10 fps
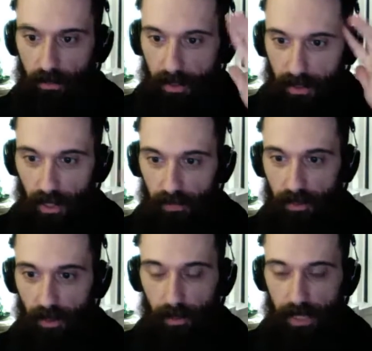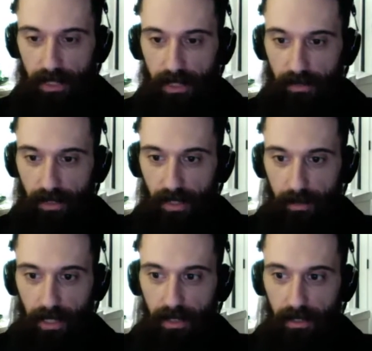Off the dome. I didn't have to think
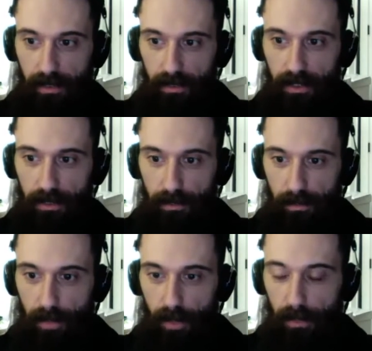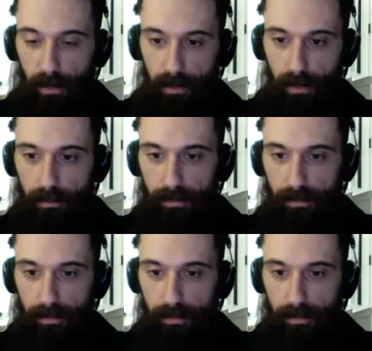about it. It was just boom, boom, boom.